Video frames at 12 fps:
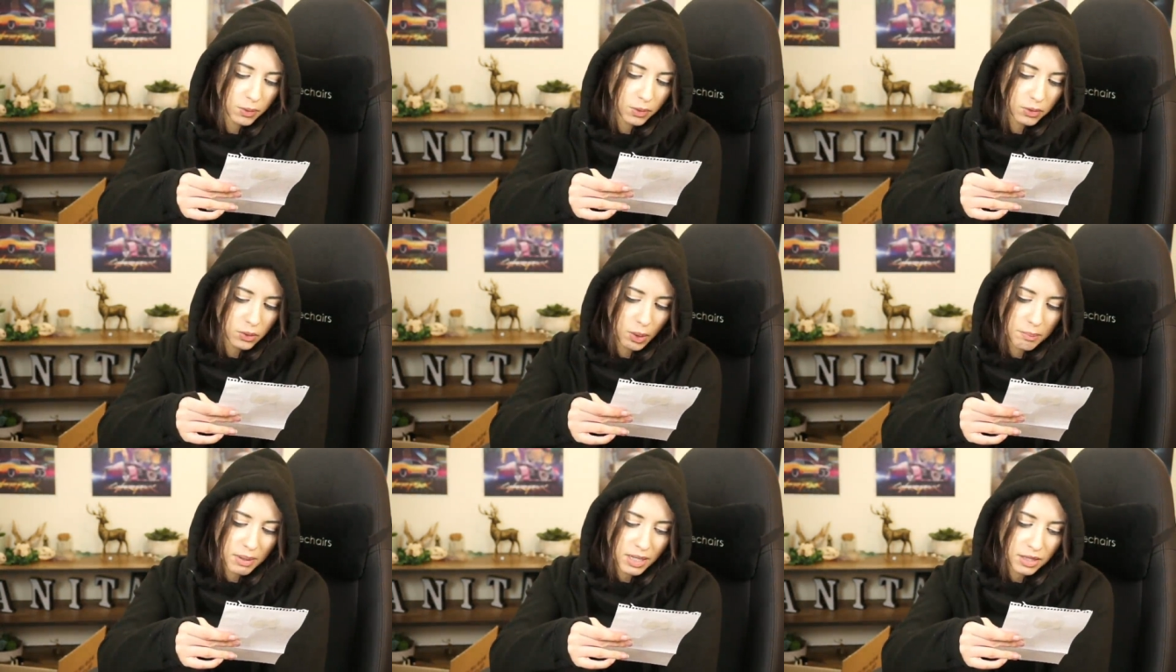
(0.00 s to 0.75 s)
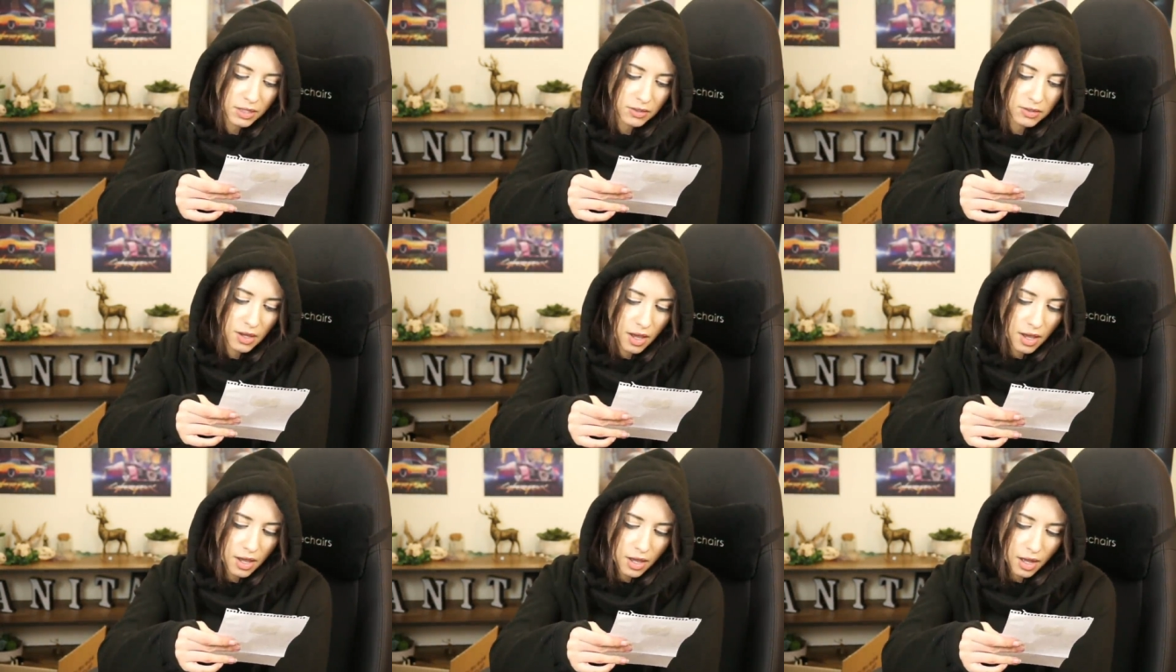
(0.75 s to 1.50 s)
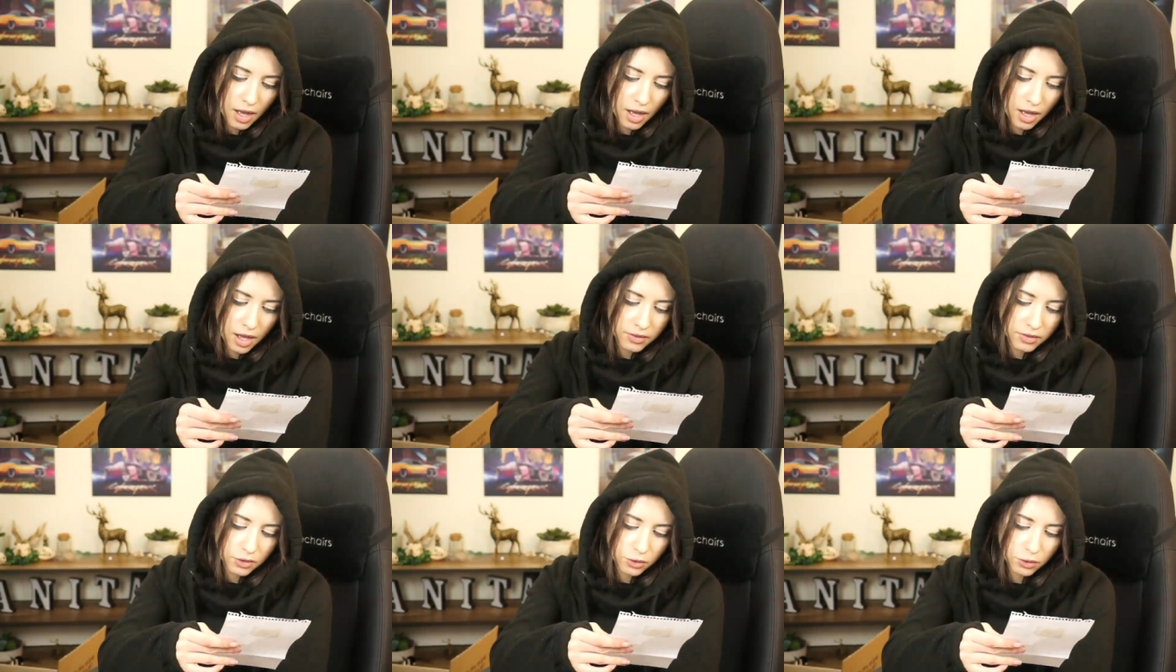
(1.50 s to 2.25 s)
So I made this as a
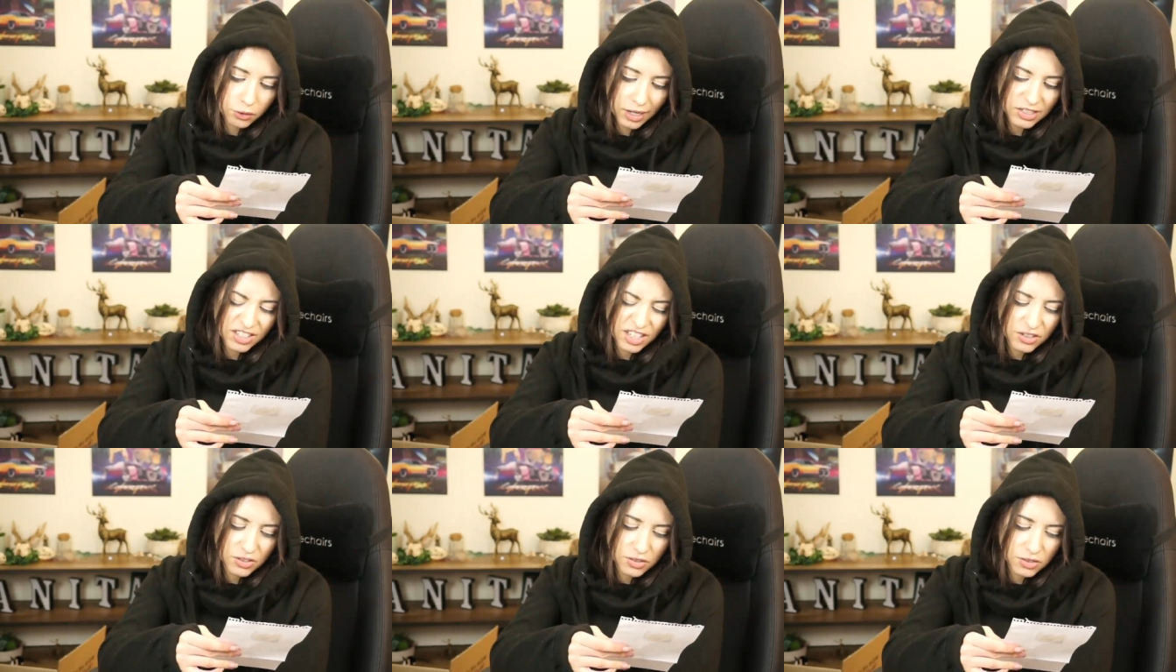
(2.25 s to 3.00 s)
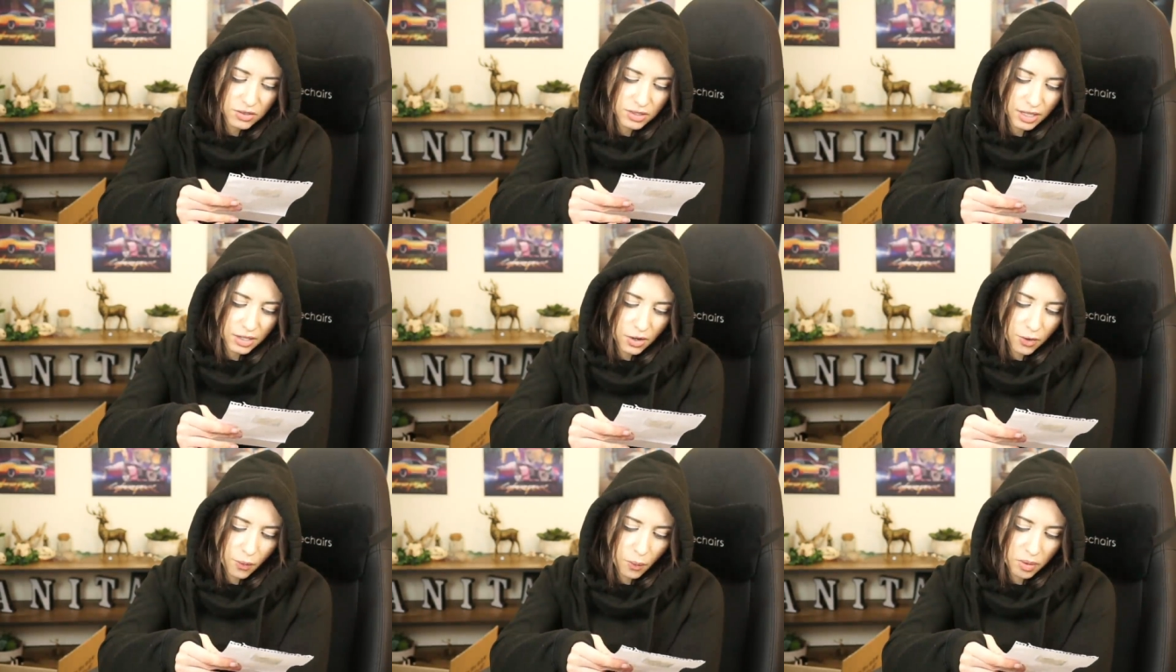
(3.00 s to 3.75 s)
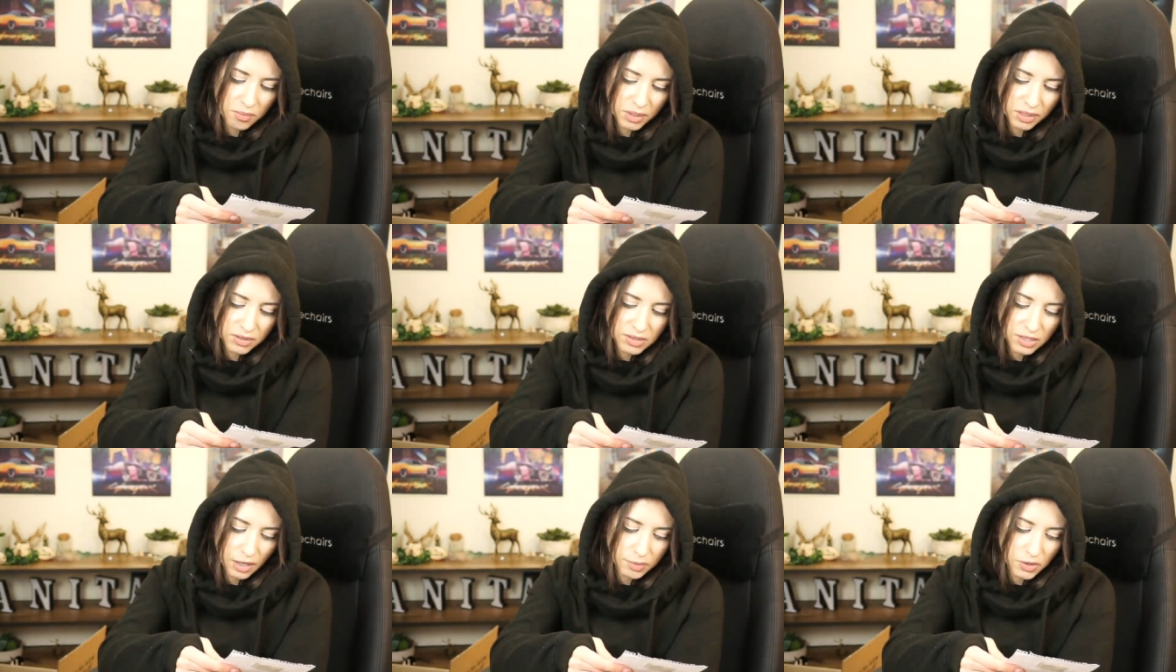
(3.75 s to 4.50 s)
congratulations on getting over one million
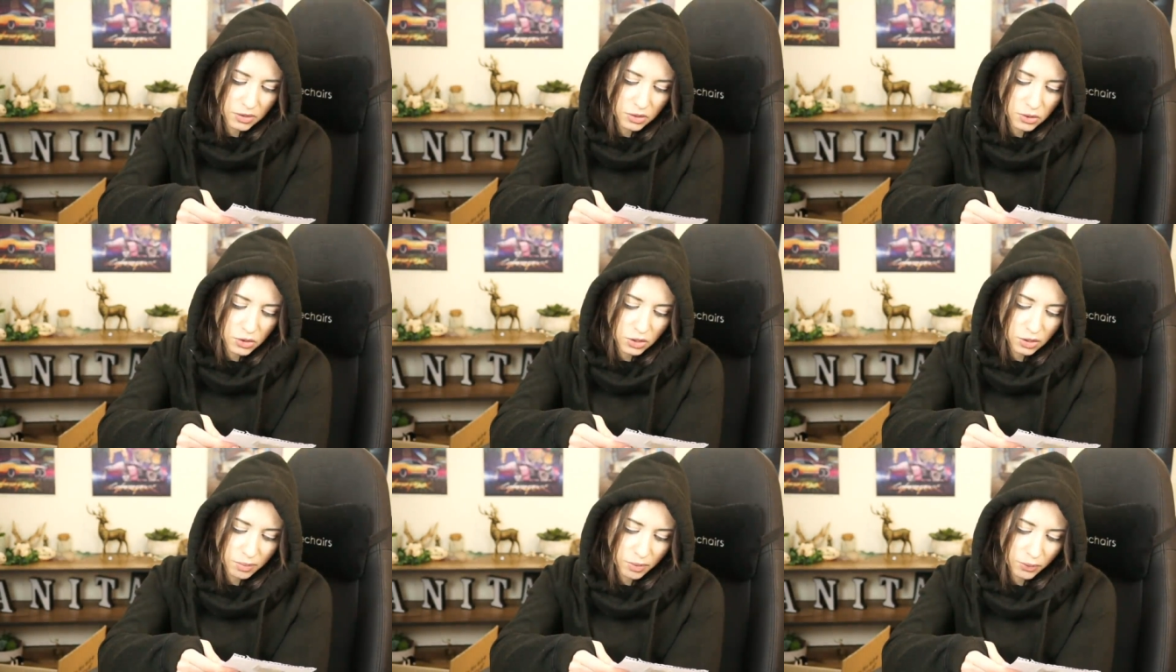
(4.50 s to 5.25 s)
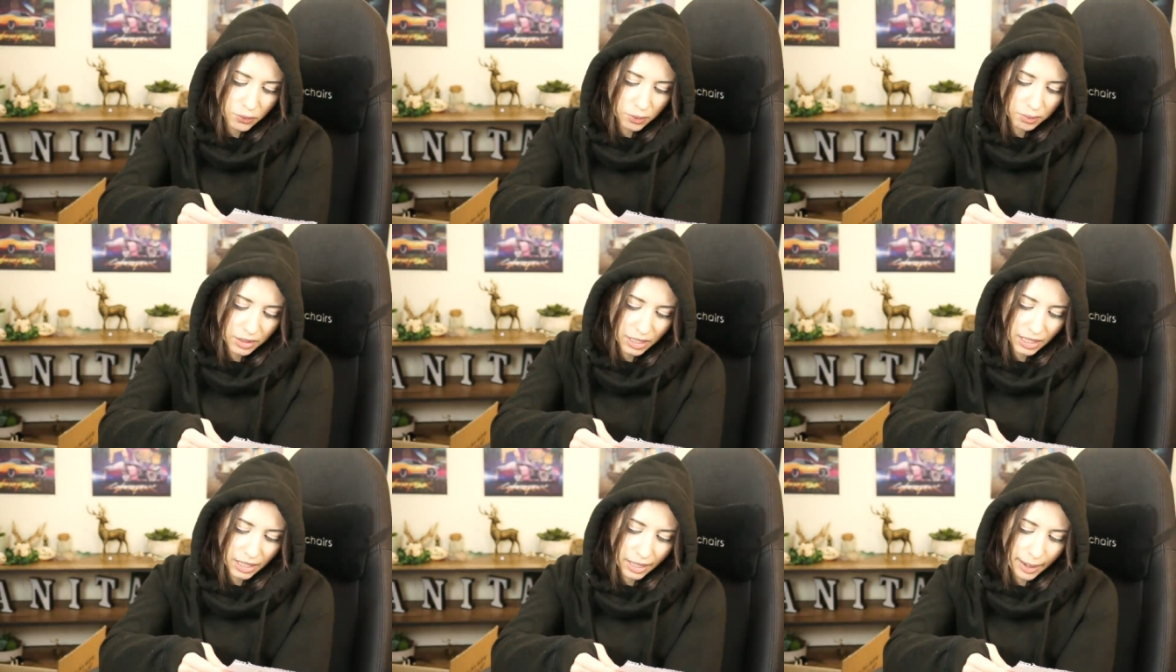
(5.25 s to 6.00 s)
subs on YouTube. From Lee.